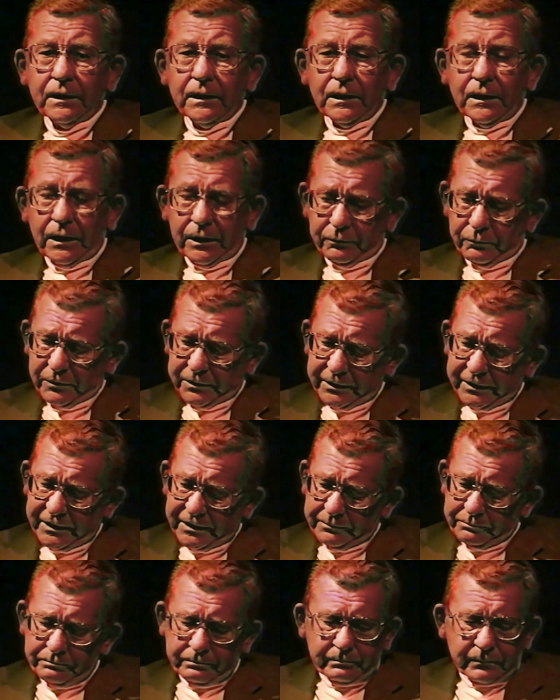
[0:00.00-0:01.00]
I would keep
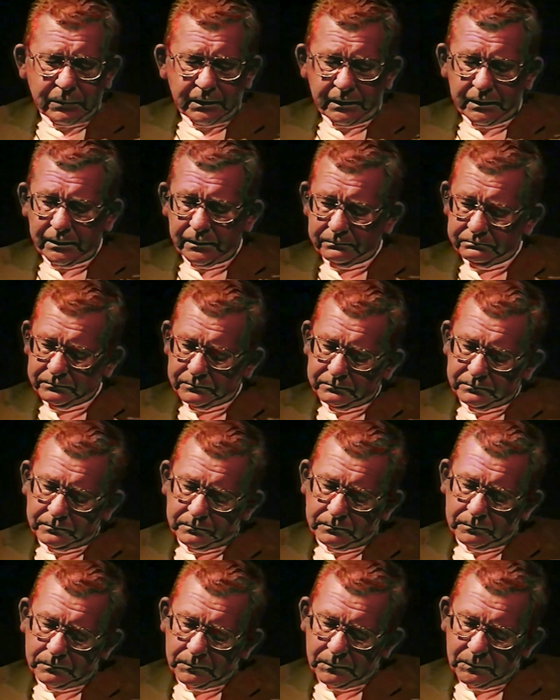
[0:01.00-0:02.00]
a
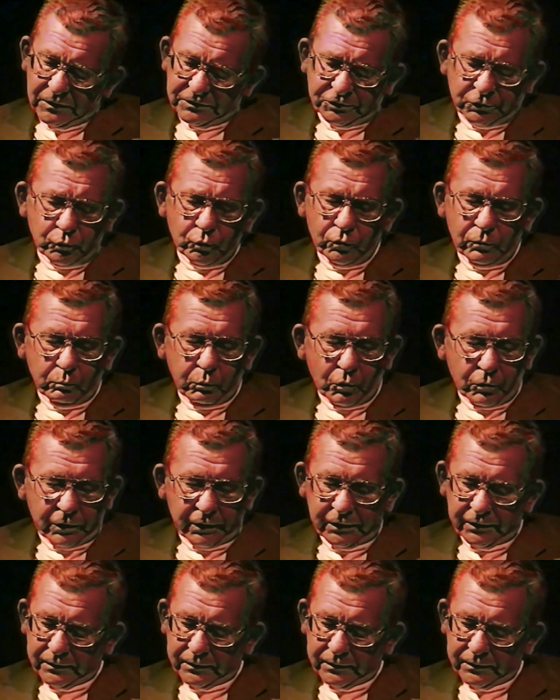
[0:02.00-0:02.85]
school book